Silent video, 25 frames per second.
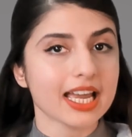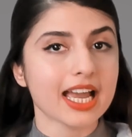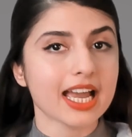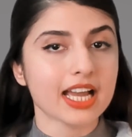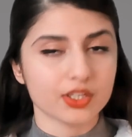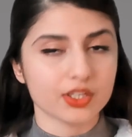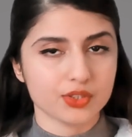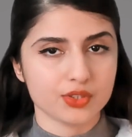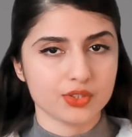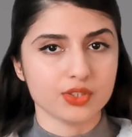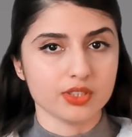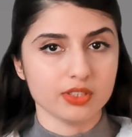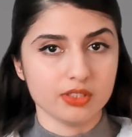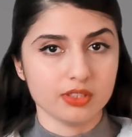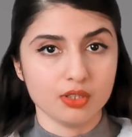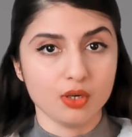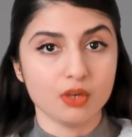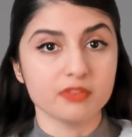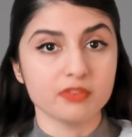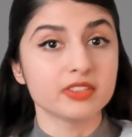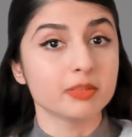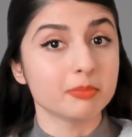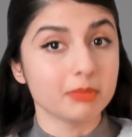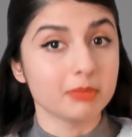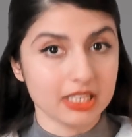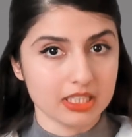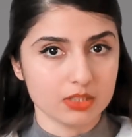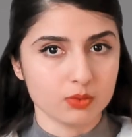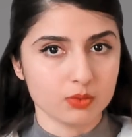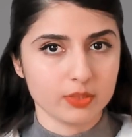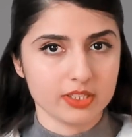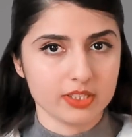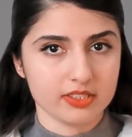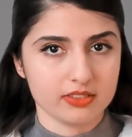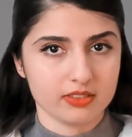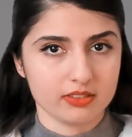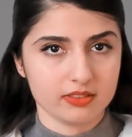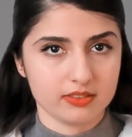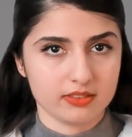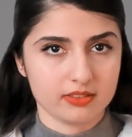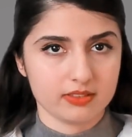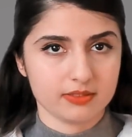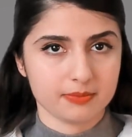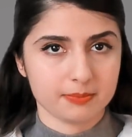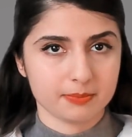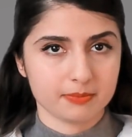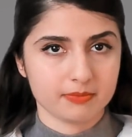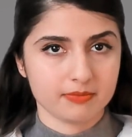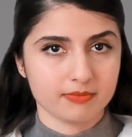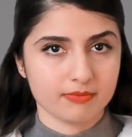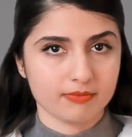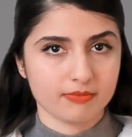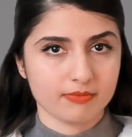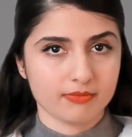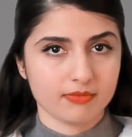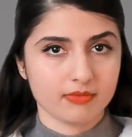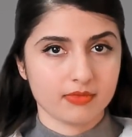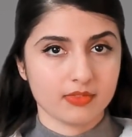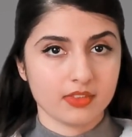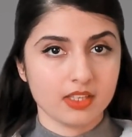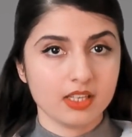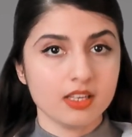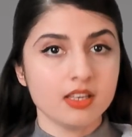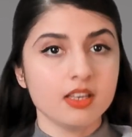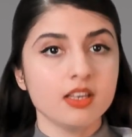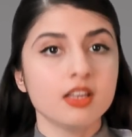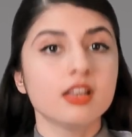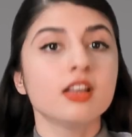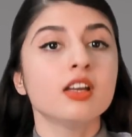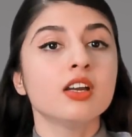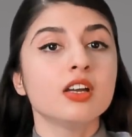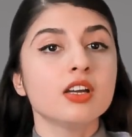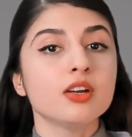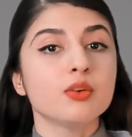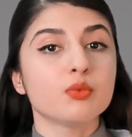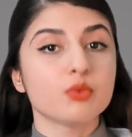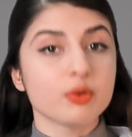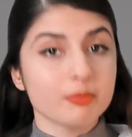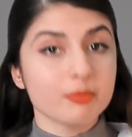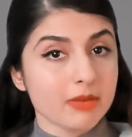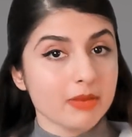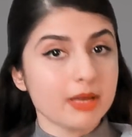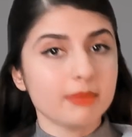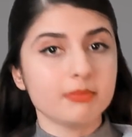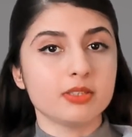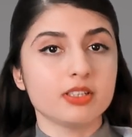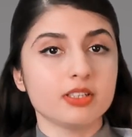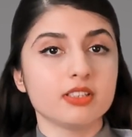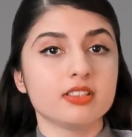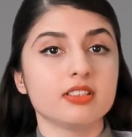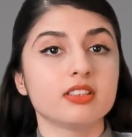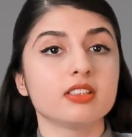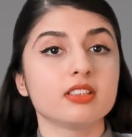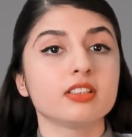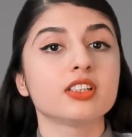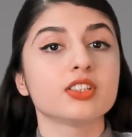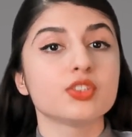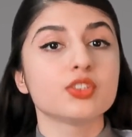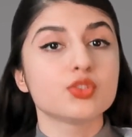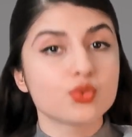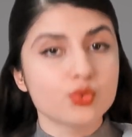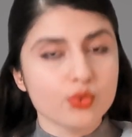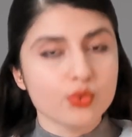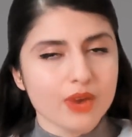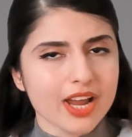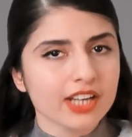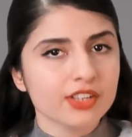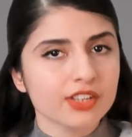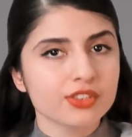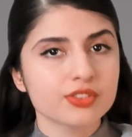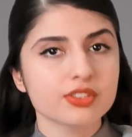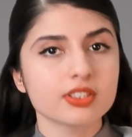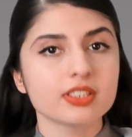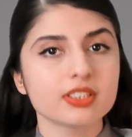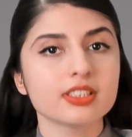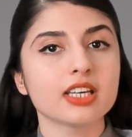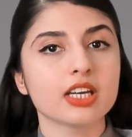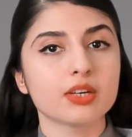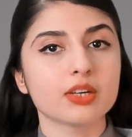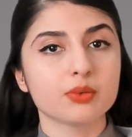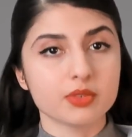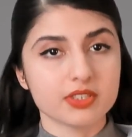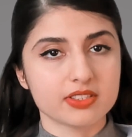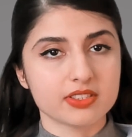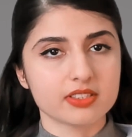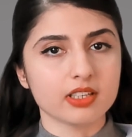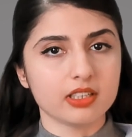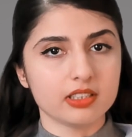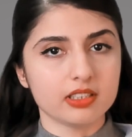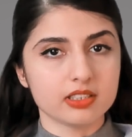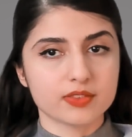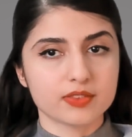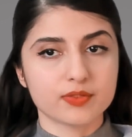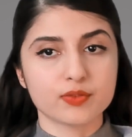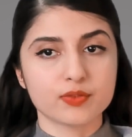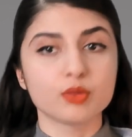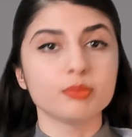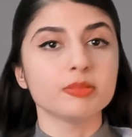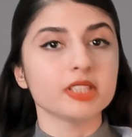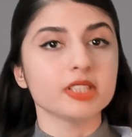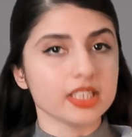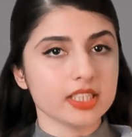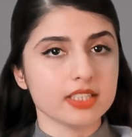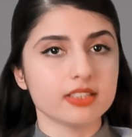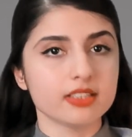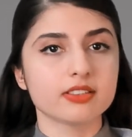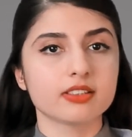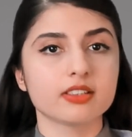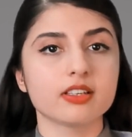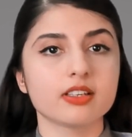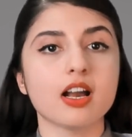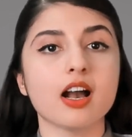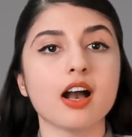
action of the blood vessels. Remember, the contraction can result from either